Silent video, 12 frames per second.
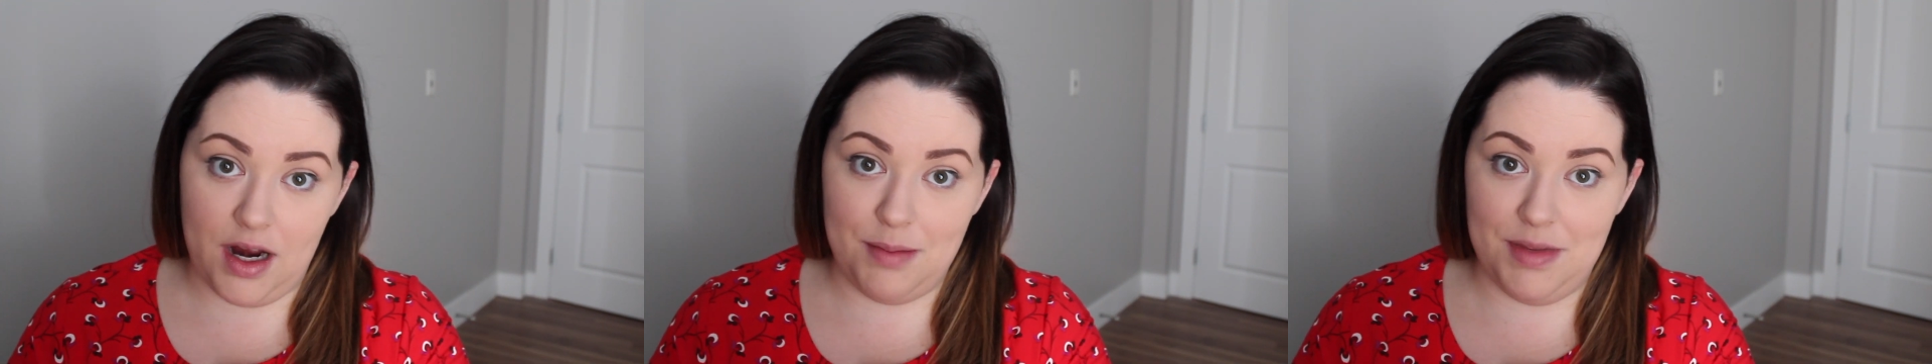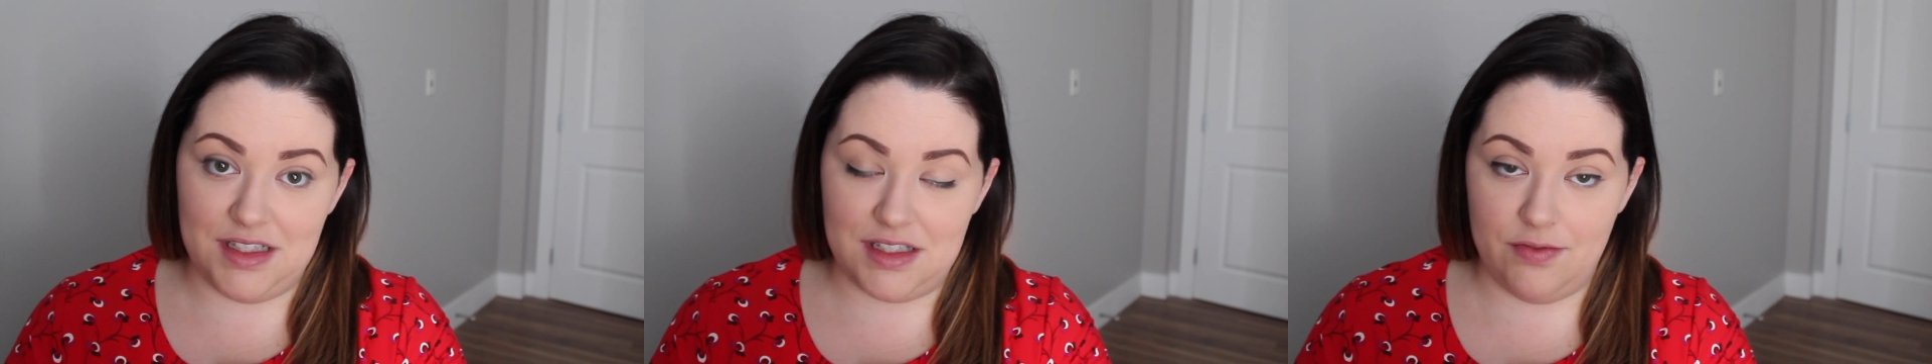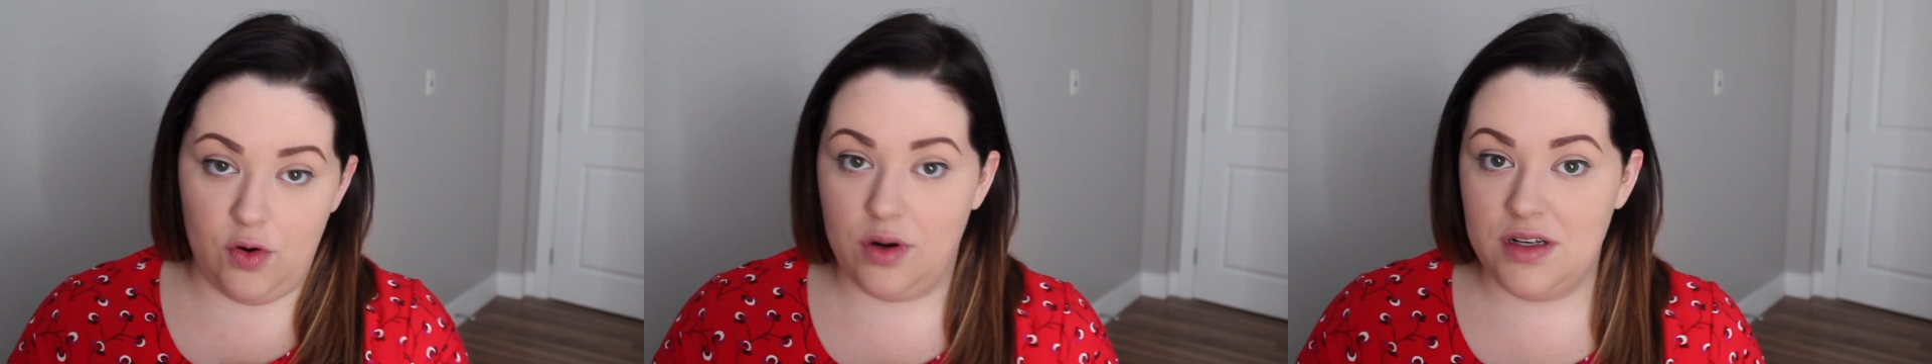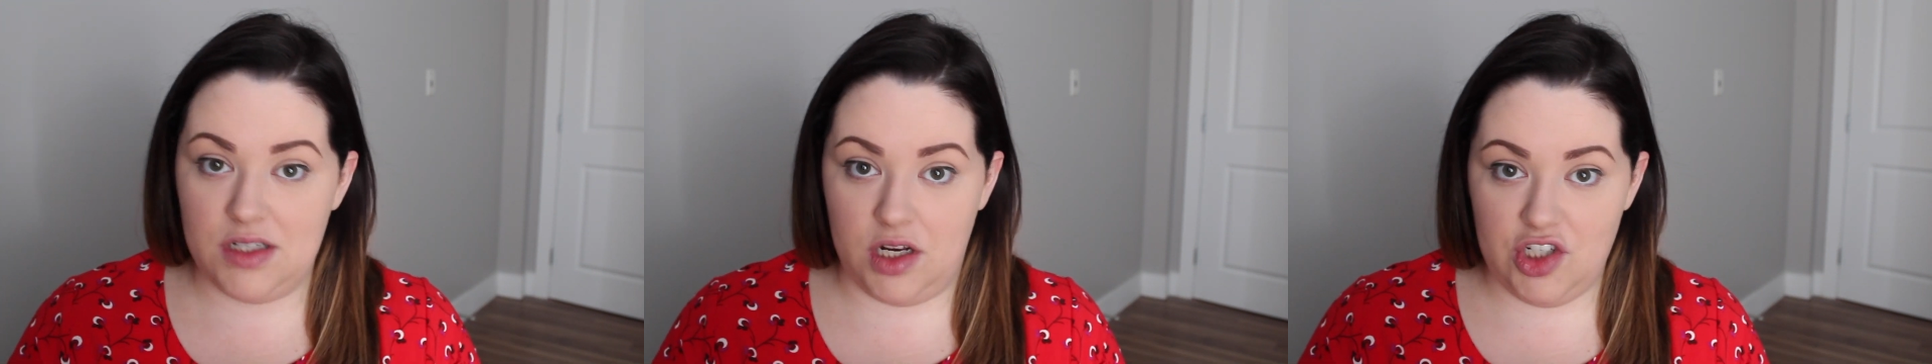I mean,
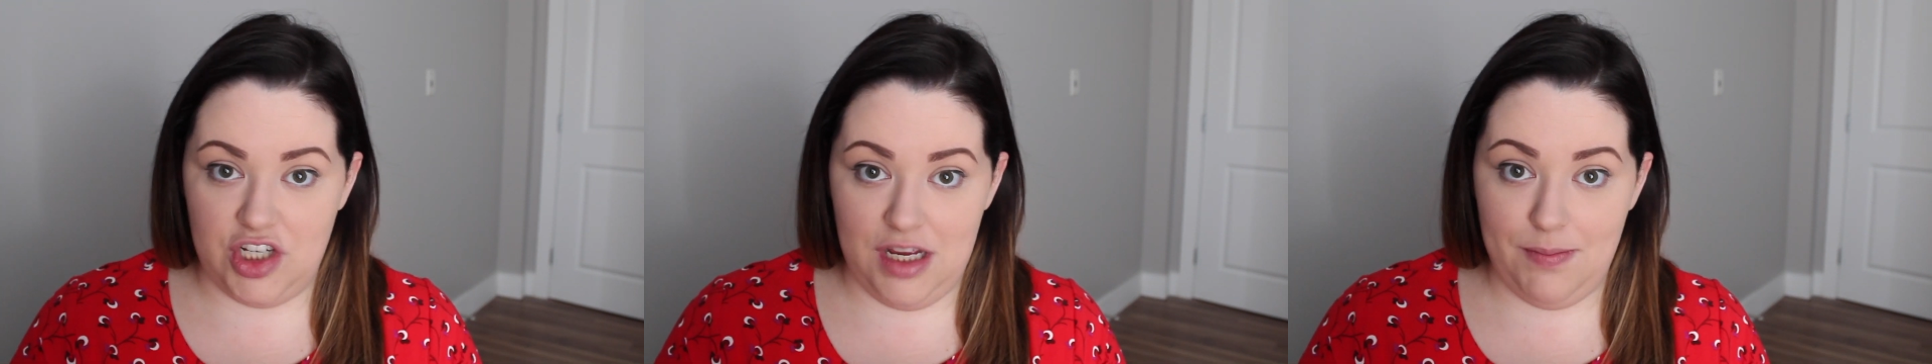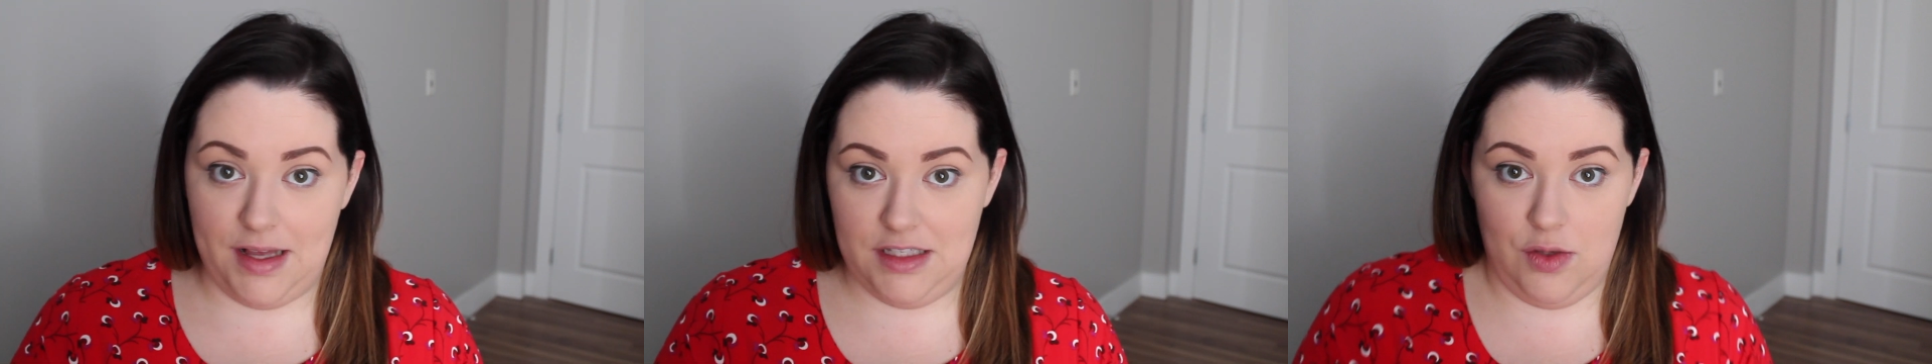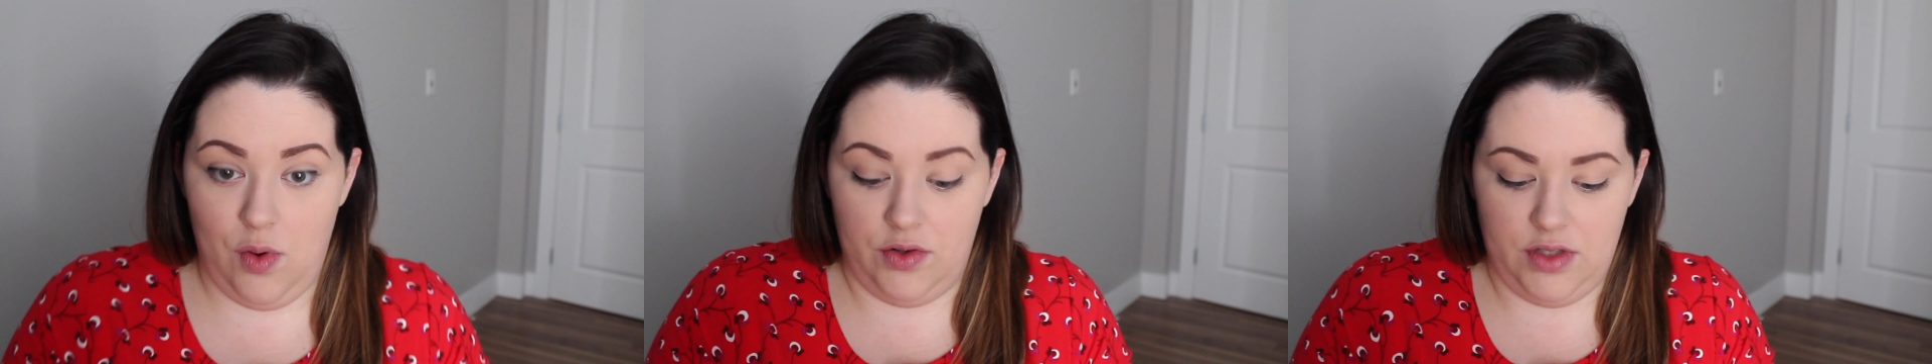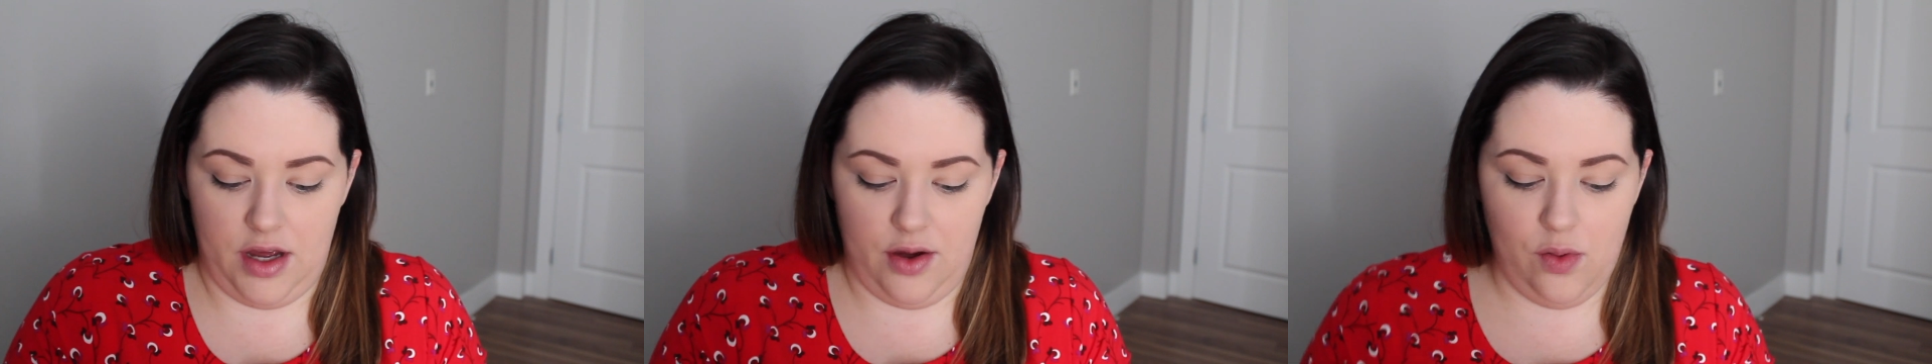Sephora is not cheap, as you all
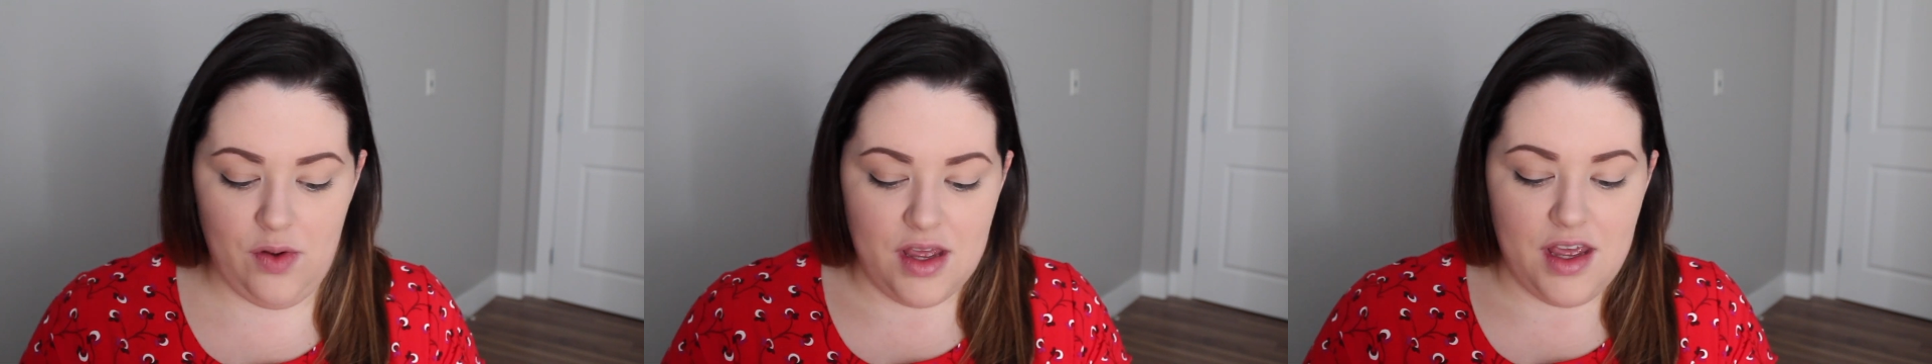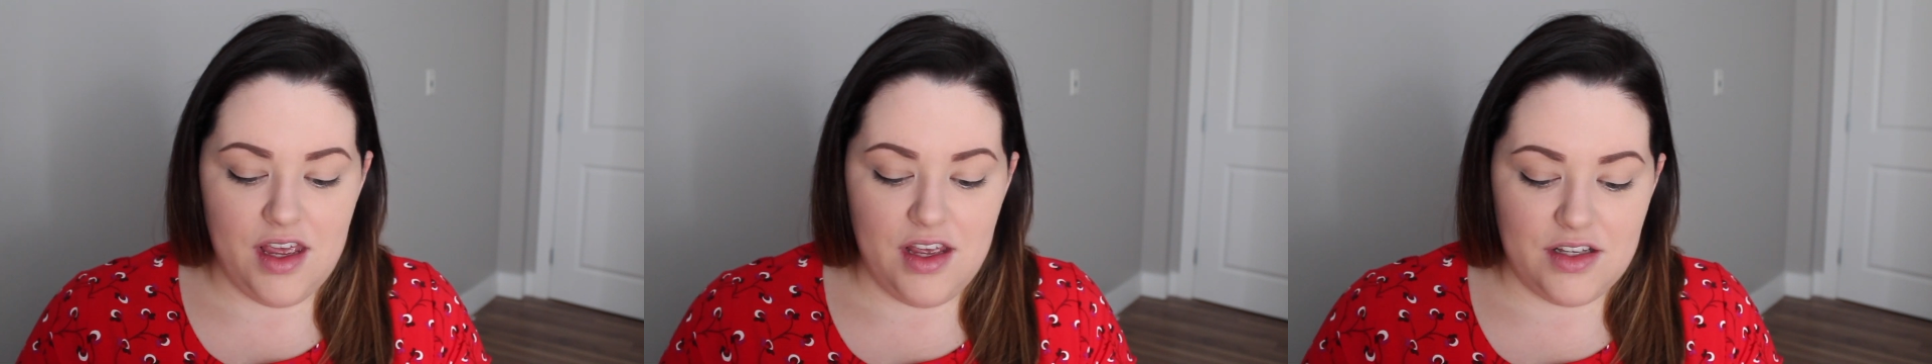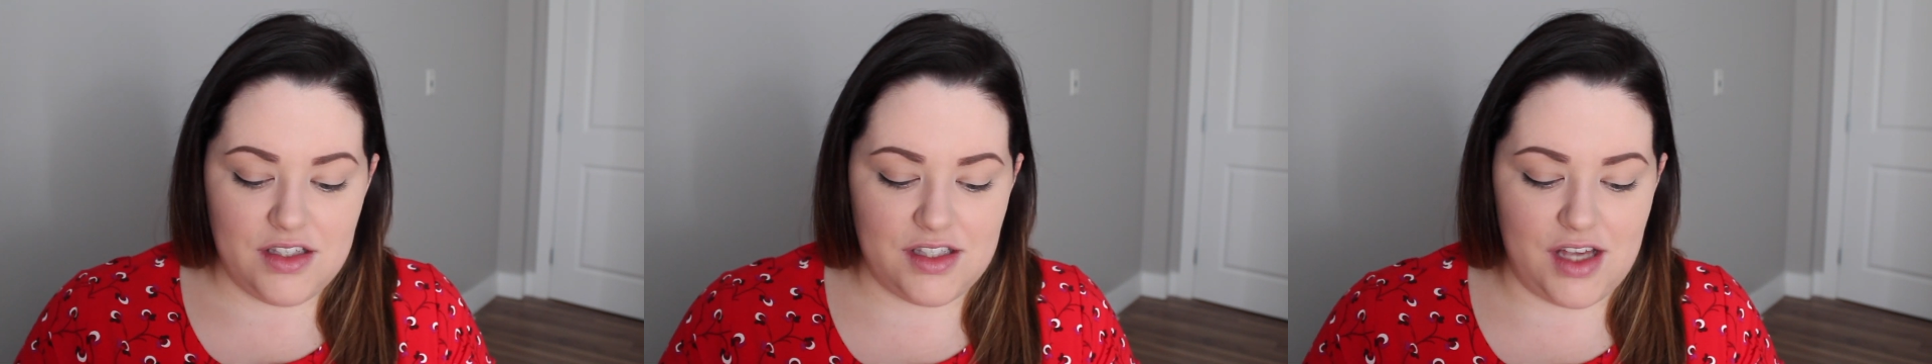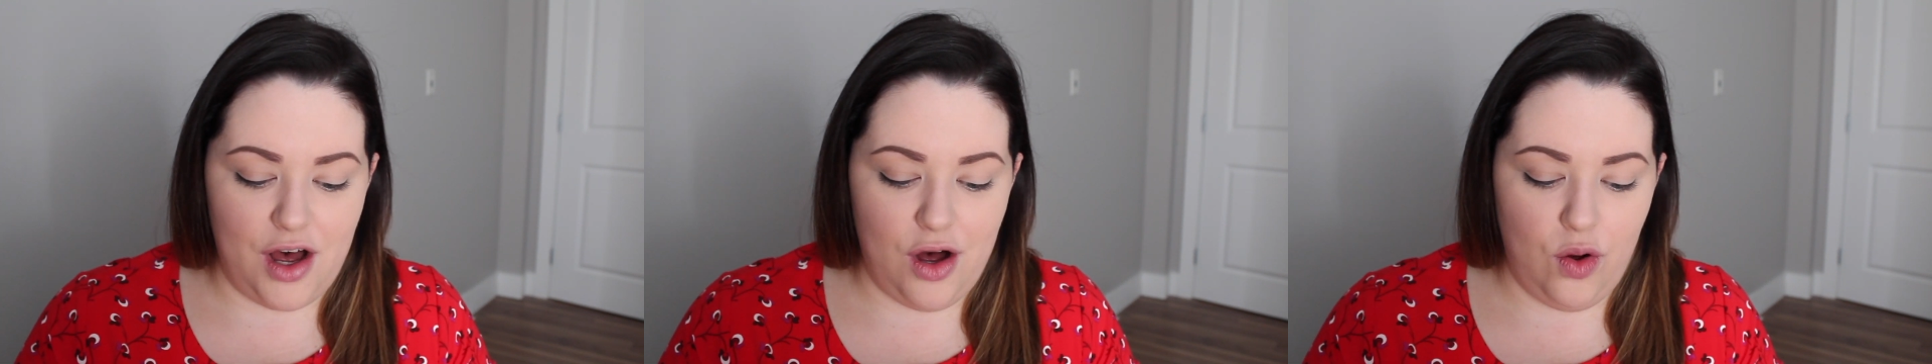know,
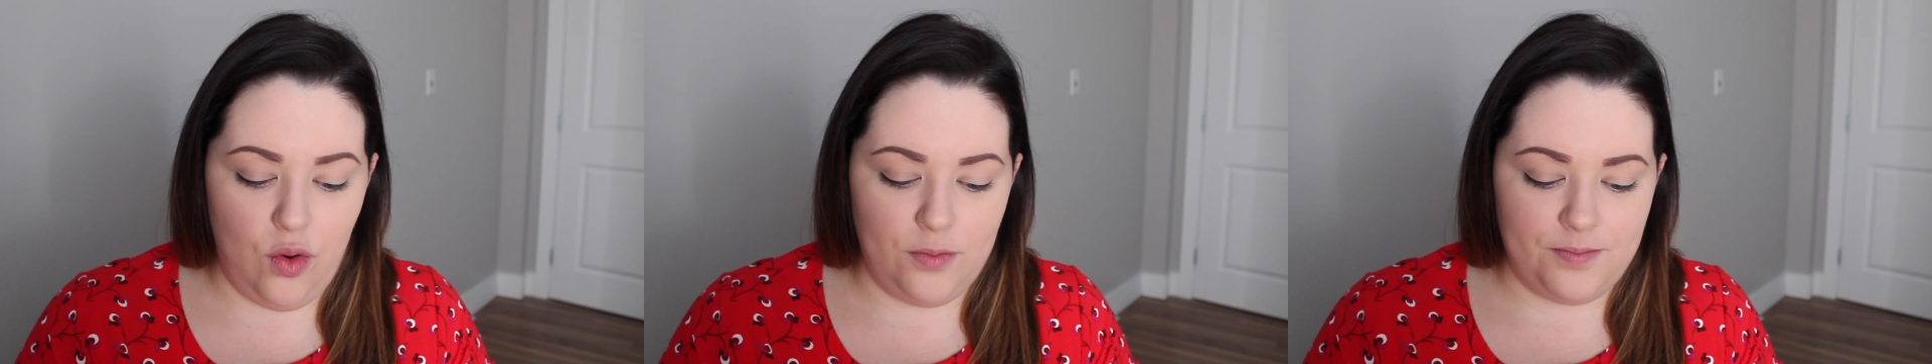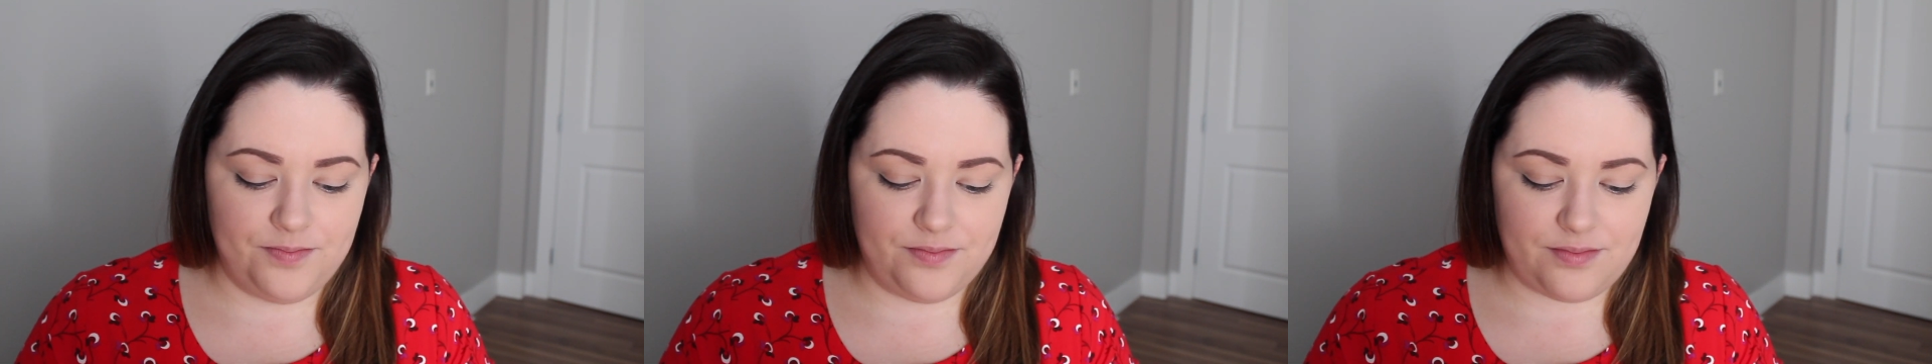so